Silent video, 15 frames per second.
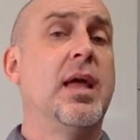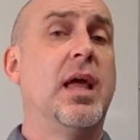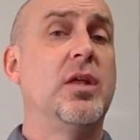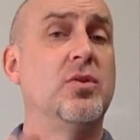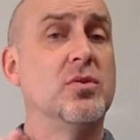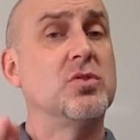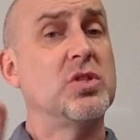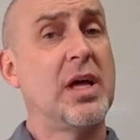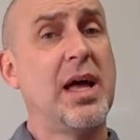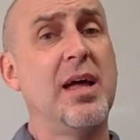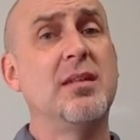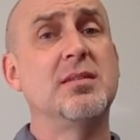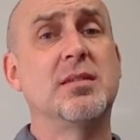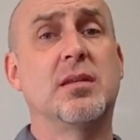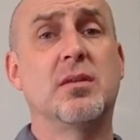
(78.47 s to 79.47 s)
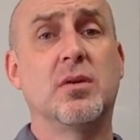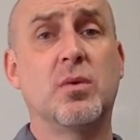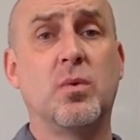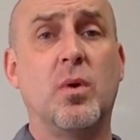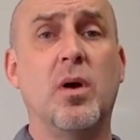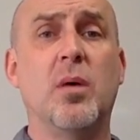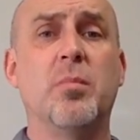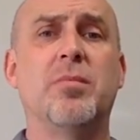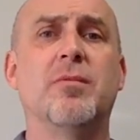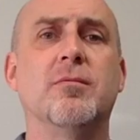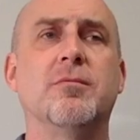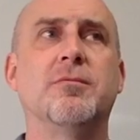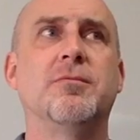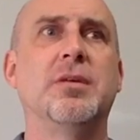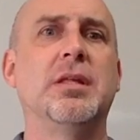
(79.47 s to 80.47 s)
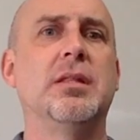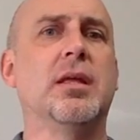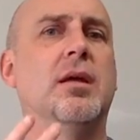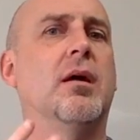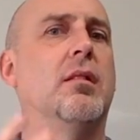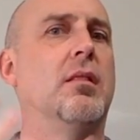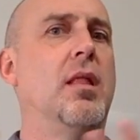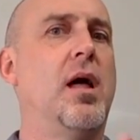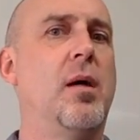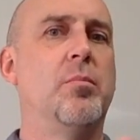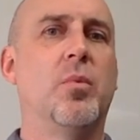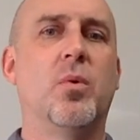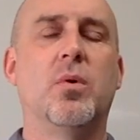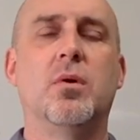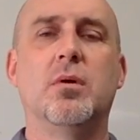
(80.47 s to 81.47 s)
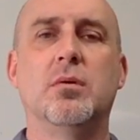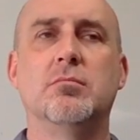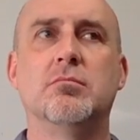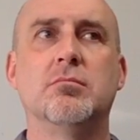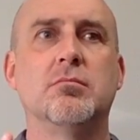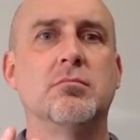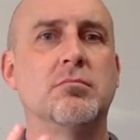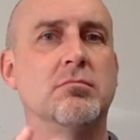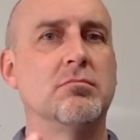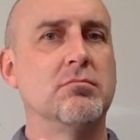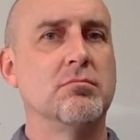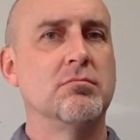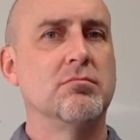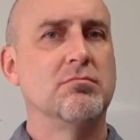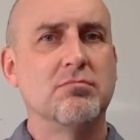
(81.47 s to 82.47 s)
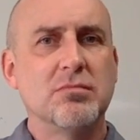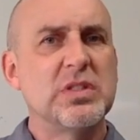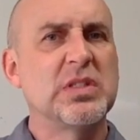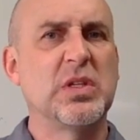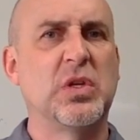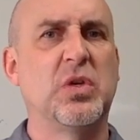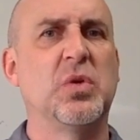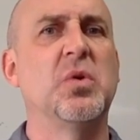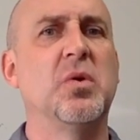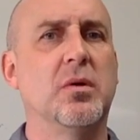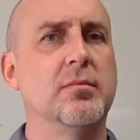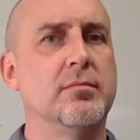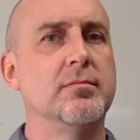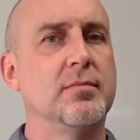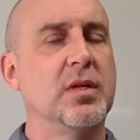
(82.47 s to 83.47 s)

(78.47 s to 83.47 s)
And your child is going to grow up feeling a lot more secure.